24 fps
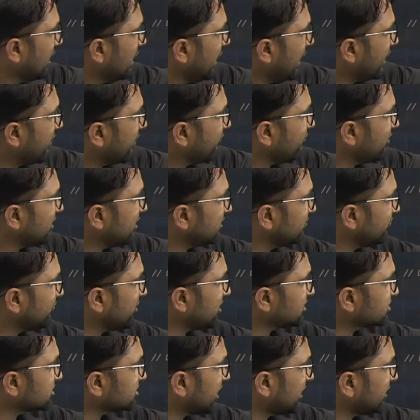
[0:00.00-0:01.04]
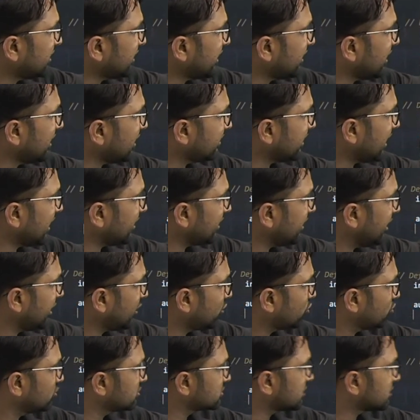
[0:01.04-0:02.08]
and in which container that need
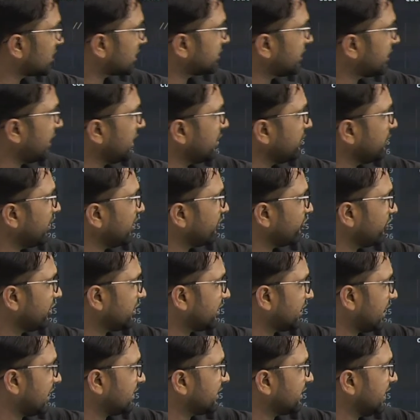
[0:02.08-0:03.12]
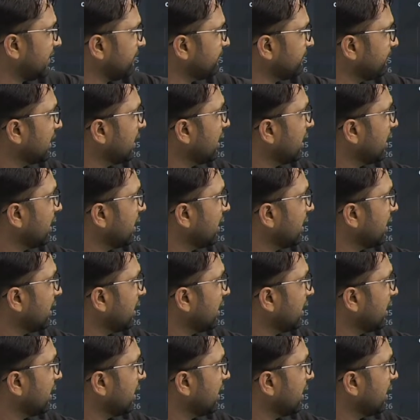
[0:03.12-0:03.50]
to insert the element, we tell them.